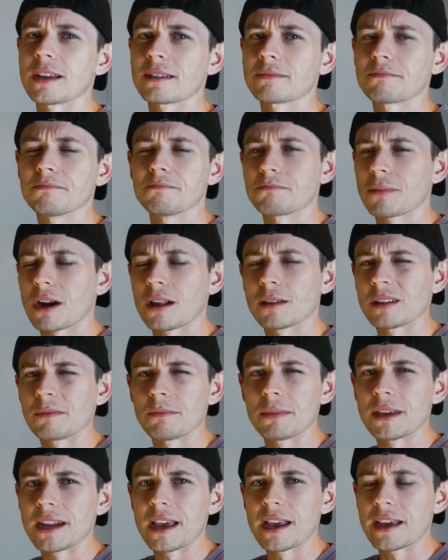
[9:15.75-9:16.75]
like
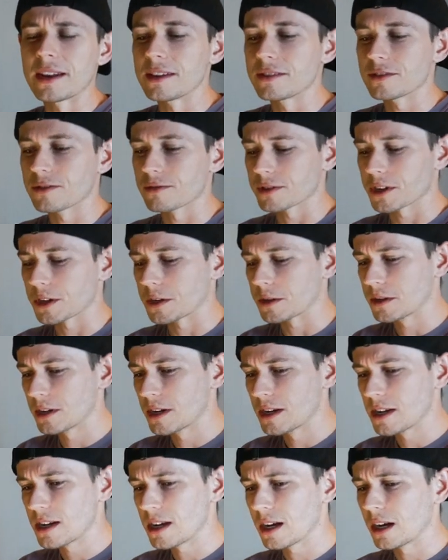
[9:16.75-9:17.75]
probably mid 80s or so,
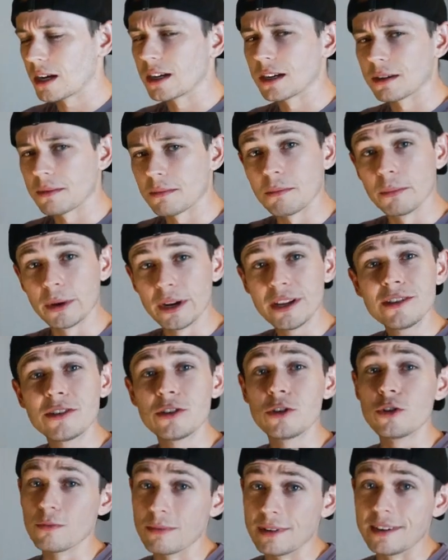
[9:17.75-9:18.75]
uh, but
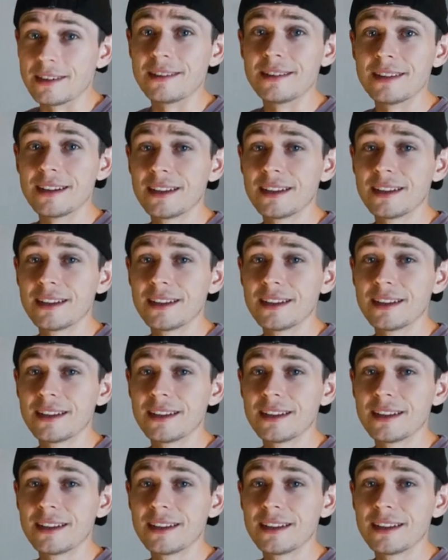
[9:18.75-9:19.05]
it's humid.